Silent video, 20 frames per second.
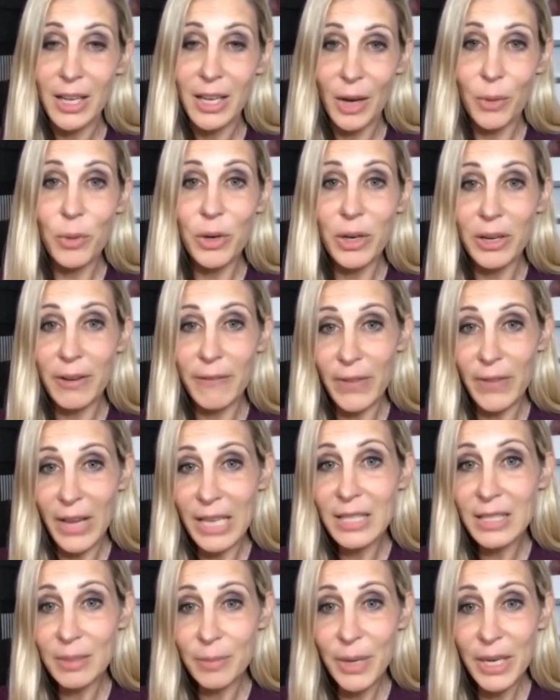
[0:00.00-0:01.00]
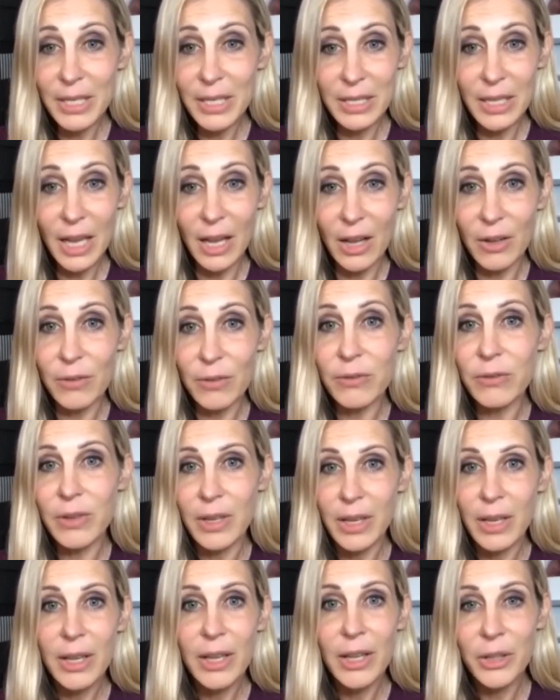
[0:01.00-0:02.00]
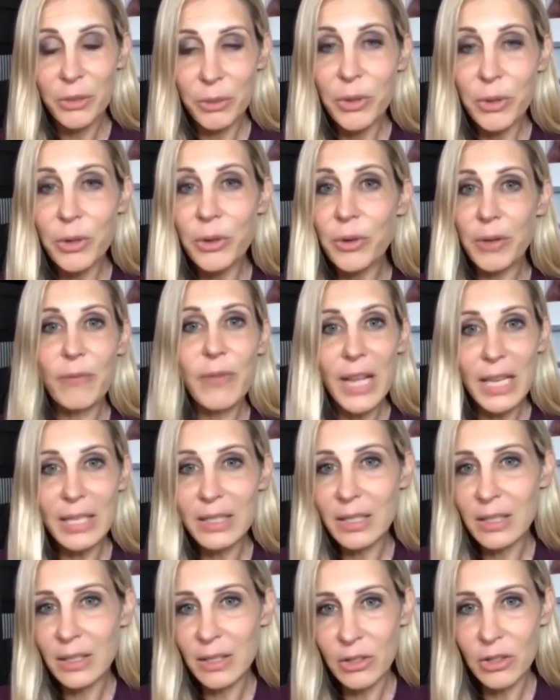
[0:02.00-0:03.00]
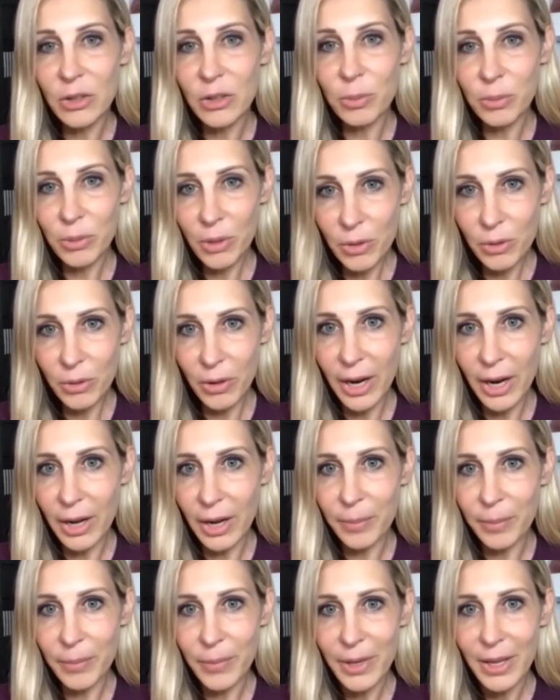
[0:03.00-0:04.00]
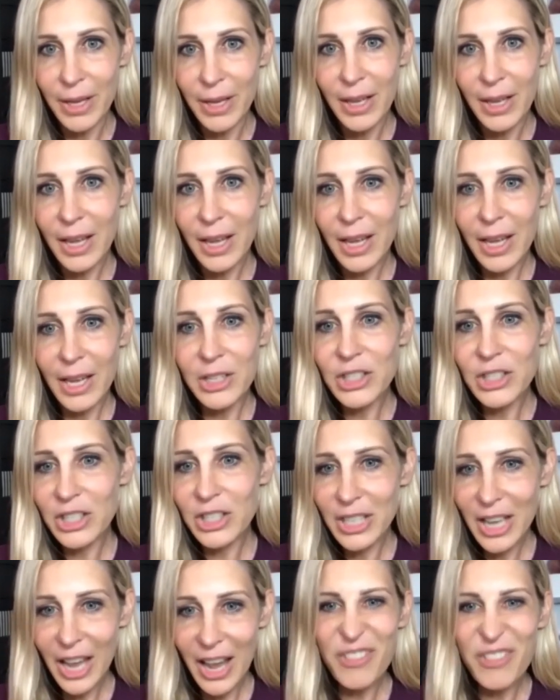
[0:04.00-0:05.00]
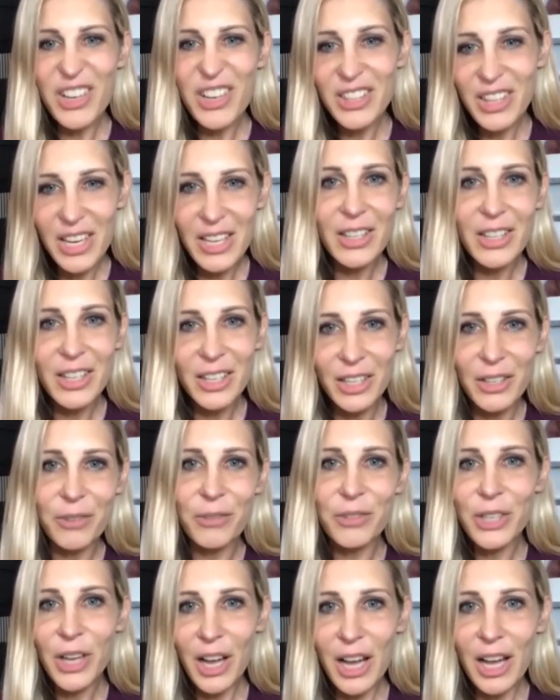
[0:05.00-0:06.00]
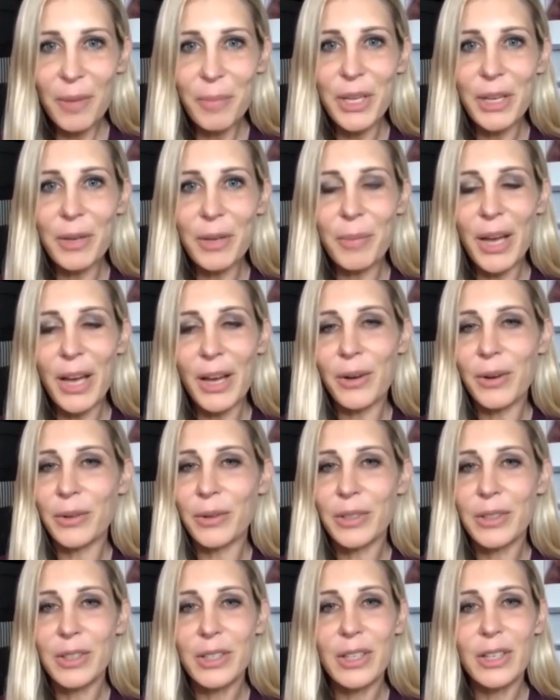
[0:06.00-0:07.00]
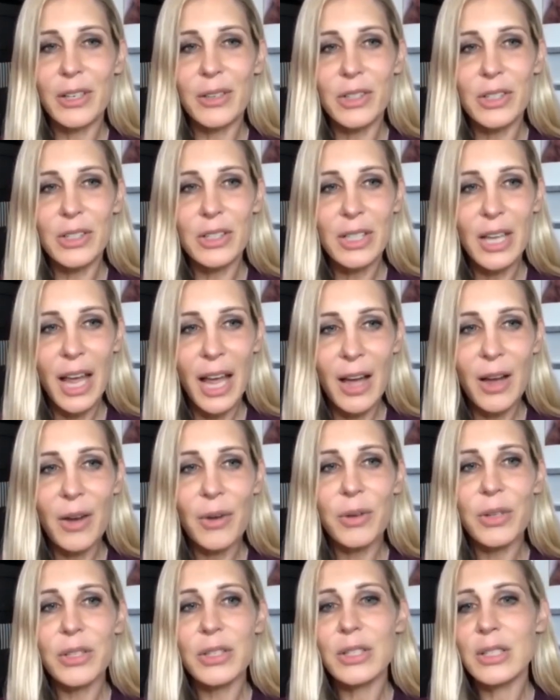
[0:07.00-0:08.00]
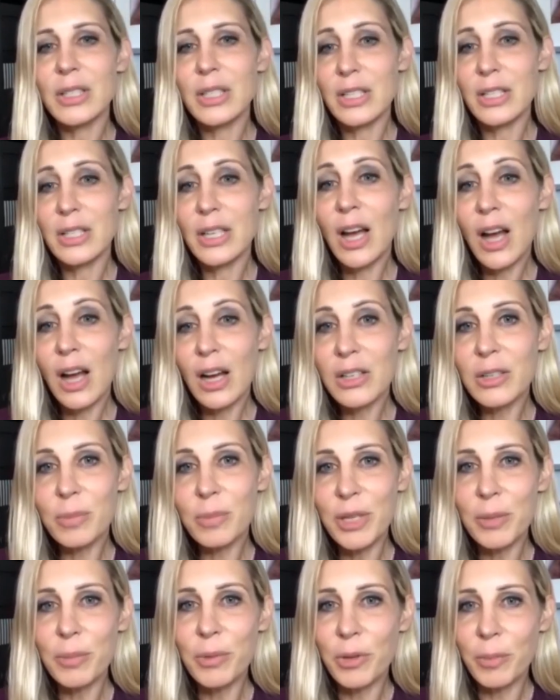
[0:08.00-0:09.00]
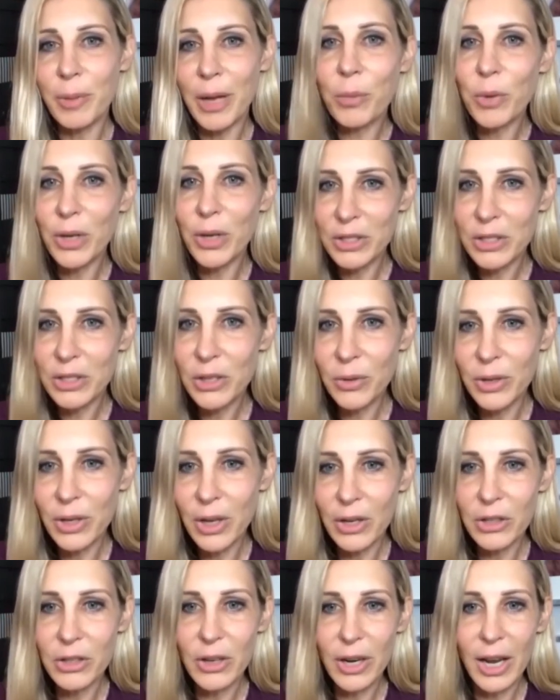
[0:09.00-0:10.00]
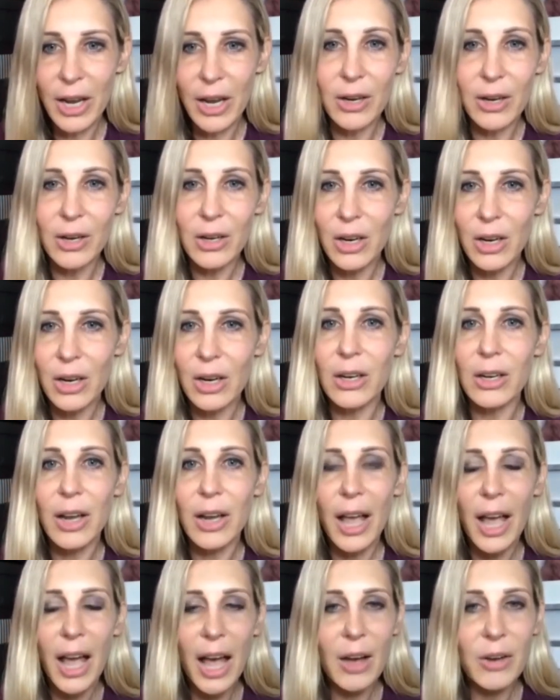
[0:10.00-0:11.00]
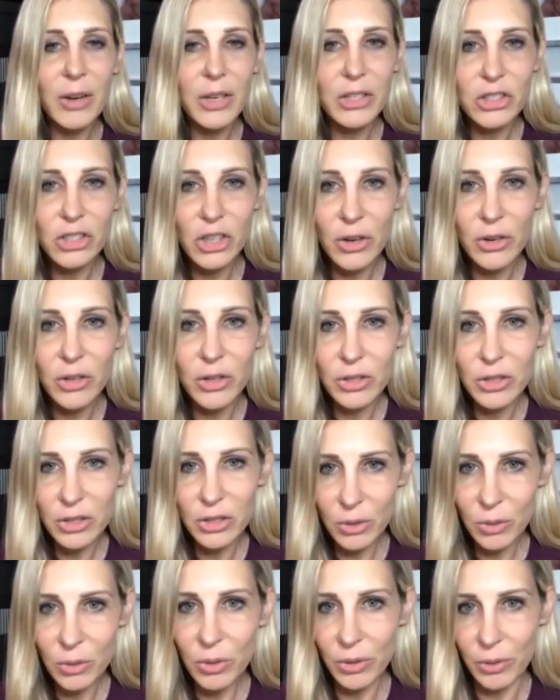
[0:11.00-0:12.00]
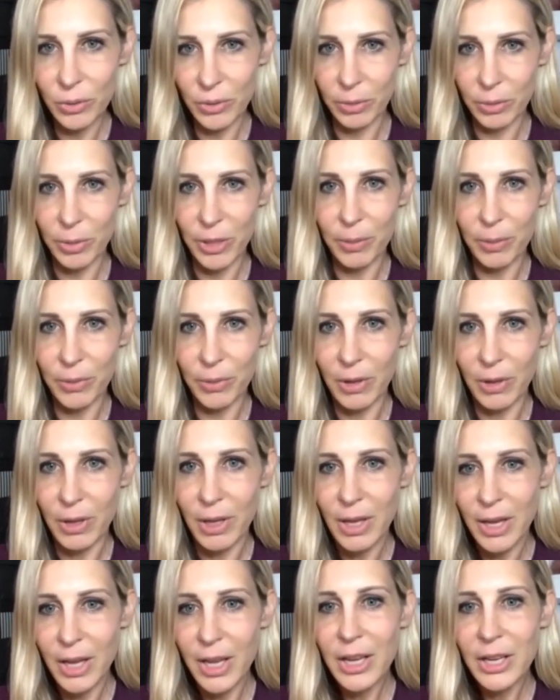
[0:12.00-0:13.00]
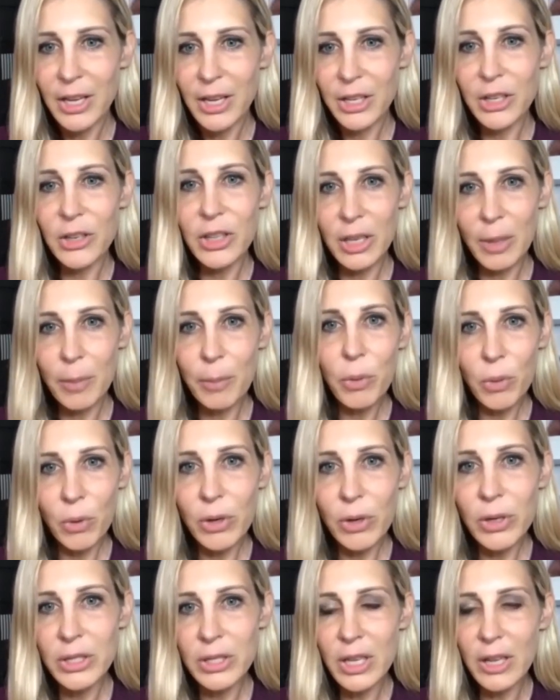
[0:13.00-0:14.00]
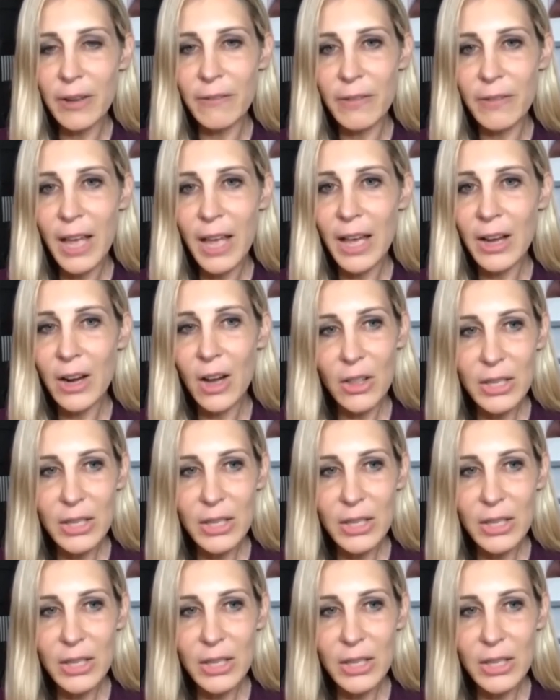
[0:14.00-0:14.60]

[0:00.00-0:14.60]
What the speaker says: I wanted to invest in myself through investing in your program, and just everything that you've taught me about, just how to talk to people about what's going on in your heart, how to share your story with people, the importance of that.